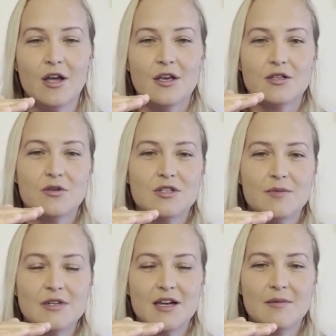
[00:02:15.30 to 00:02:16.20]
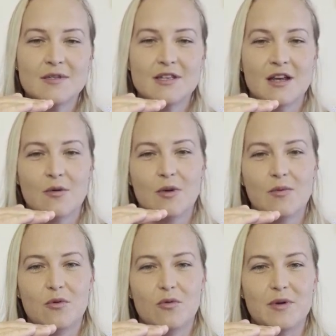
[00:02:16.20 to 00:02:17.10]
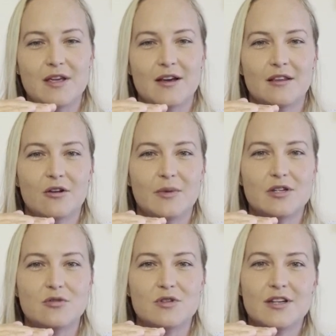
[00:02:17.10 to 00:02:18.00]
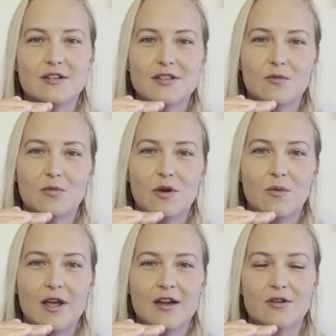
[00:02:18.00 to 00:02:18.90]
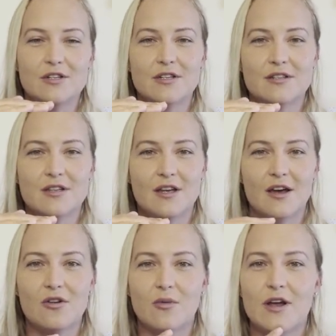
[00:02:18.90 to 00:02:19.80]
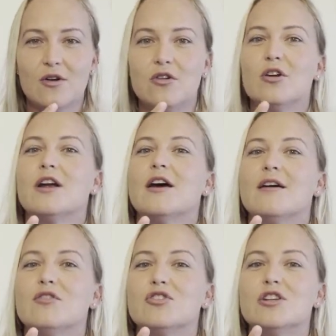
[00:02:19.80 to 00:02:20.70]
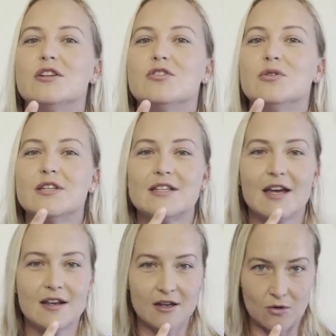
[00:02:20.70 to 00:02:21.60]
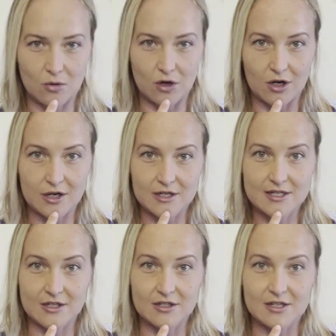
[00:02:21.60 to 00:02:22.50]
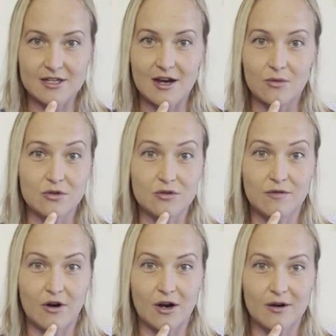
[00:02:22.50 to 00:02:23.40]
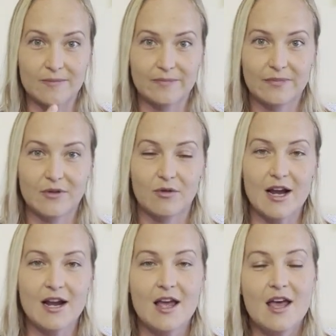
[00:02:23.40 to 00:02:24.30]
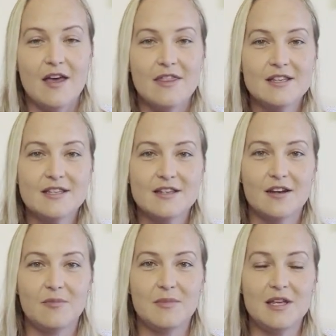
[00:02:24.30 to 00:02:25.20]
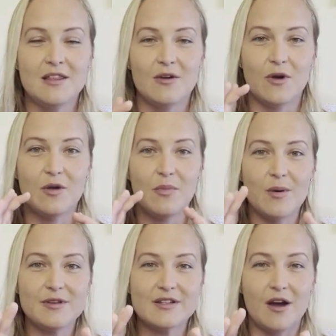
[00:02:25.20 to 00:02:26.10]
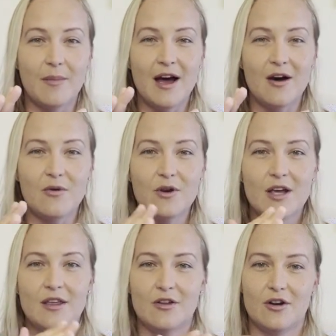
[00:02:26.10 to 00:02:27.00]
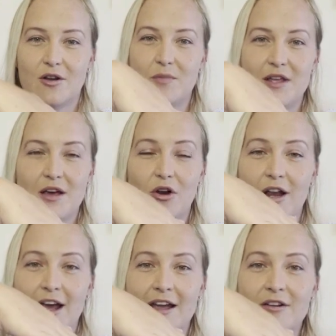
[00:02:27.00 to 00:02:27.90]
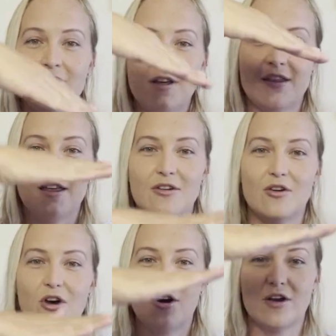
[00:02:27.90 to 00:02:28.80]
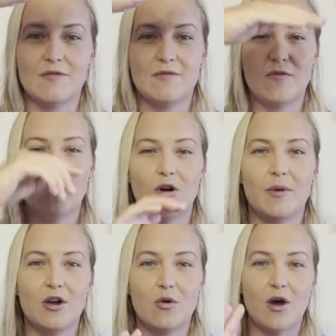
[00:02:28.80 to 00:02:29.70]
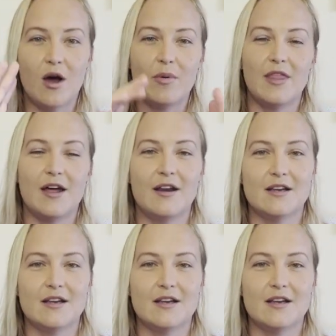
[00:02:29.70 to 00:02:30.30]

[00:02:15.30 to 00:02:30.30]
So sometimes people will be a little bit too tilted one way or tilted the other way, or you're going to have your chin too extended or tilted down too far. Right? This is going to mean that when the bubbles come out, they're going to be on an angle and then they're not going to form and go up in that nice.